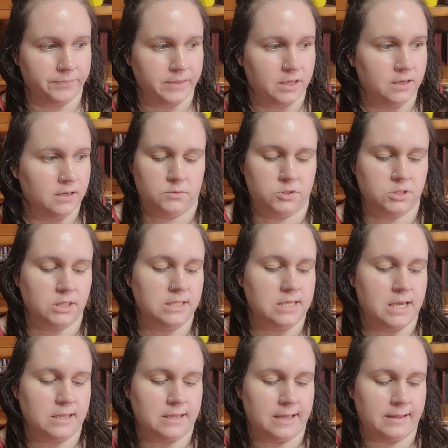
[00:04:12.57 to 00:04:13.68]
So we're just going
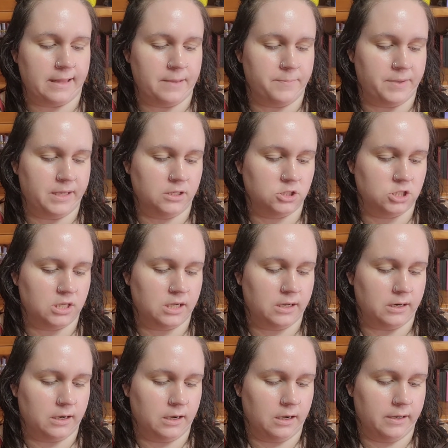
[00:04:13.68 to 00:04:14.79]
to take that light pink
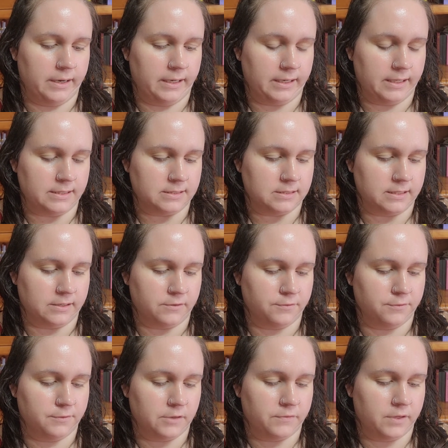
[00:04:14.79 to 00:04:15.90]
shade on a nice, like,
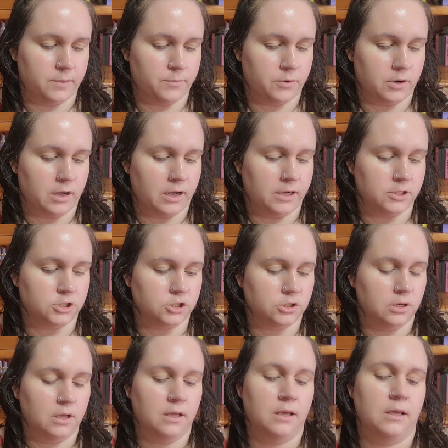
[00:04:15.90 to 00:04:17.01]
fluffy brush.